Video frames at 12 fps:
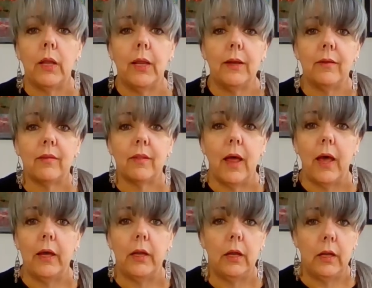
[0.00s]
I let it
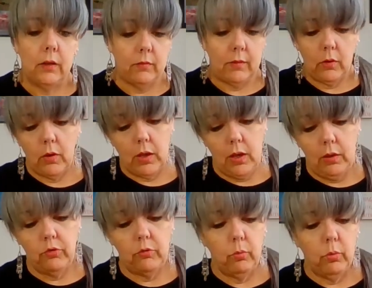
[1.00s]
slide, and it's like, okay,
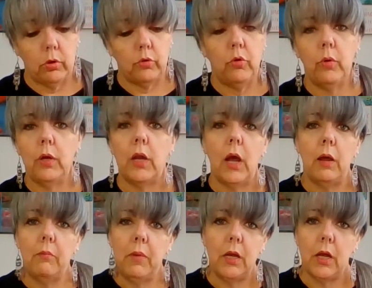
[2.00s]
I'll just work to it.
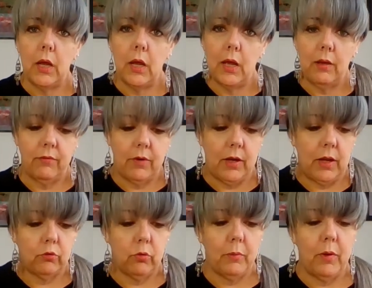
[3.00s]
I may not have an
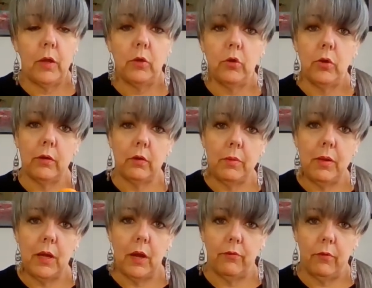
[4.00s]
actual bow, and you have to
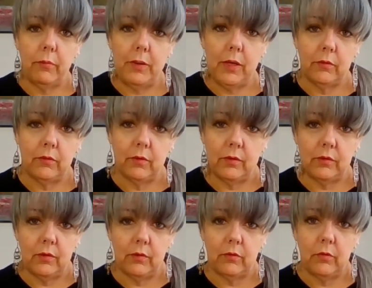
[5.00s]
be careful because
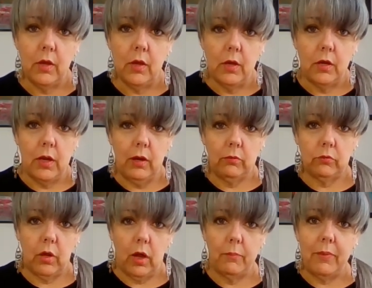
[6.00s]
this is now
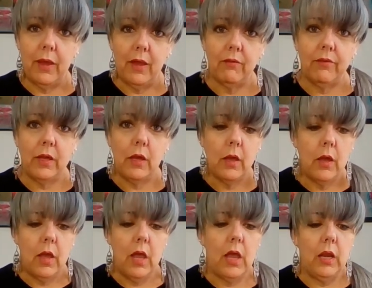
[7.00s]
top heavy,
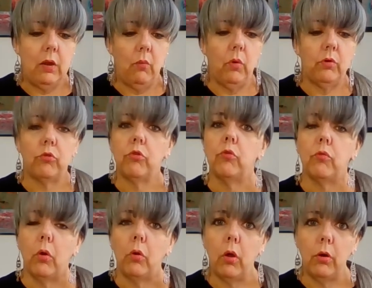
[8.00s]
and it wants to
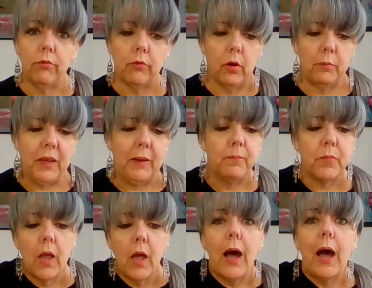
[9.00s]
roll over on me.
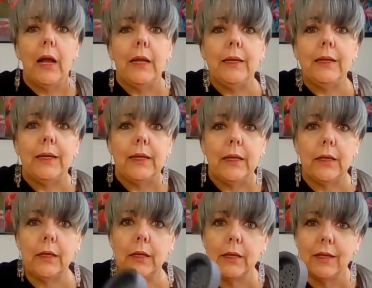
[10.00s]
I
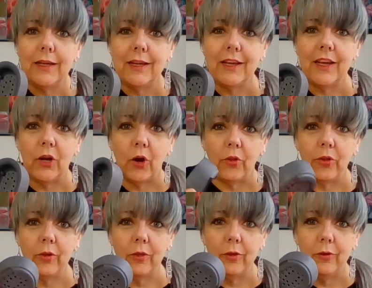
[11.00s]
did get all
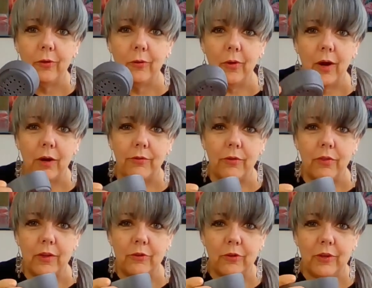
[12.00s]
the glue off of
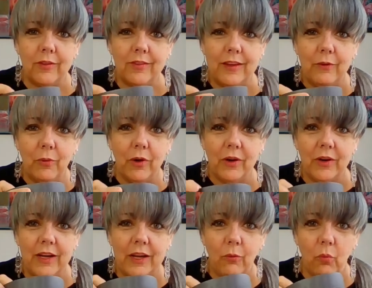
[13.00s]
this. You can see
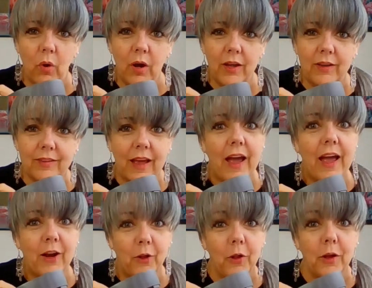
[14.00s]
where it was. I
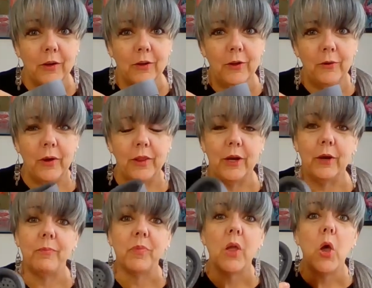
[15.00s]
had a lot of glue on
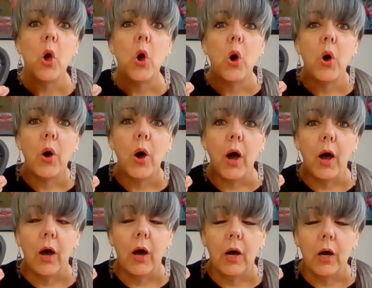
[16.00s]
there.
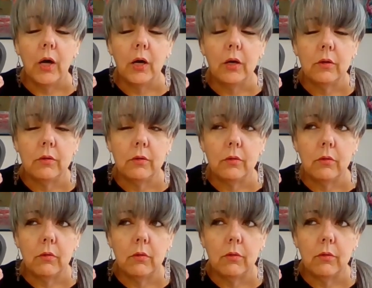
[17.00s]
I
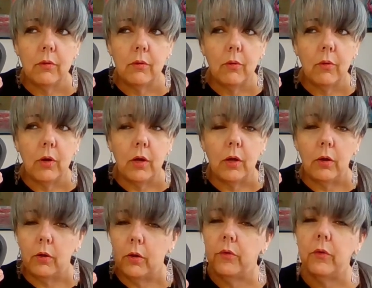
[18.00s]

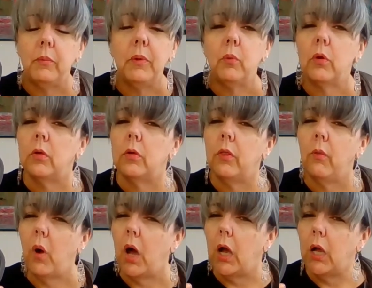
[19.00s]
don't know if it'd be word to the
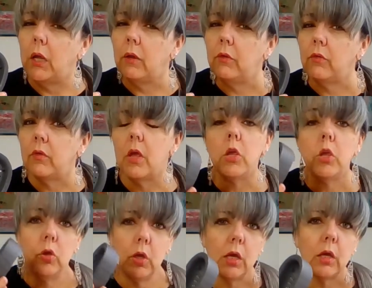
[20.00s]
wise.
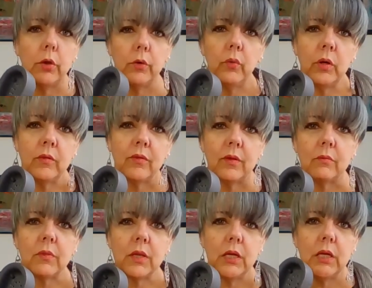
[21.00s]
You get glue on
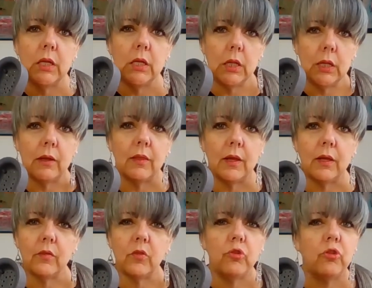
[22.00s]
something like
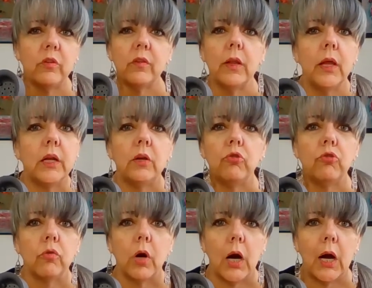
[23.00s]
this, just let it
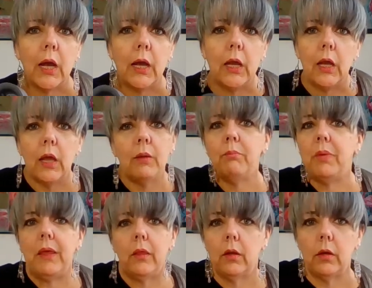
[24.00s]
dry and
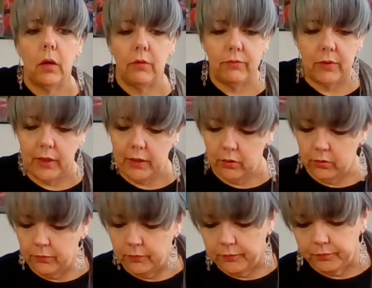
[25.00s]
peel it off
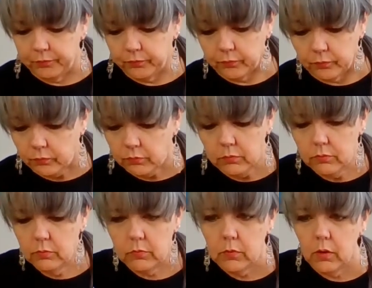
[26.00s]
later,
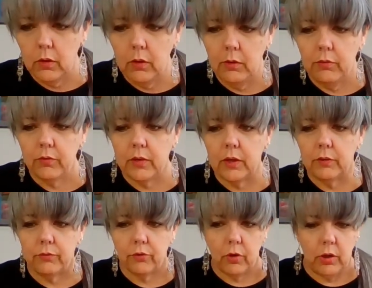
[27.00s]
instead
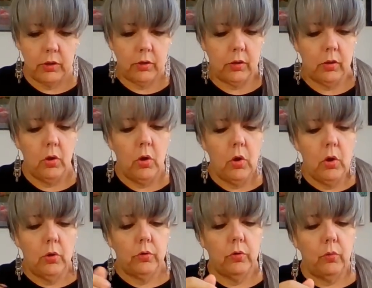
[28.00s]
of trying to
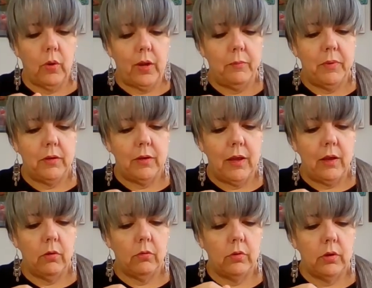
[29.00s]
wipe it
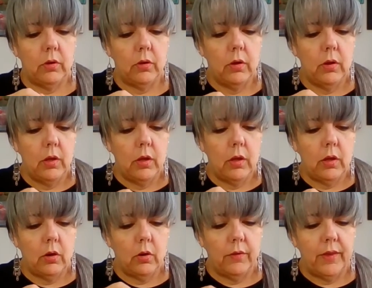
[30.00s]
down
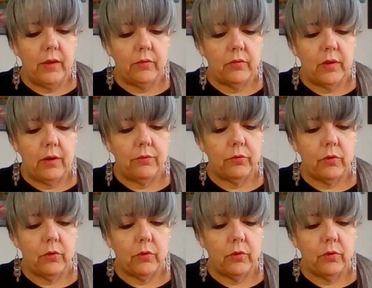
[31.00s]
and all that stuff.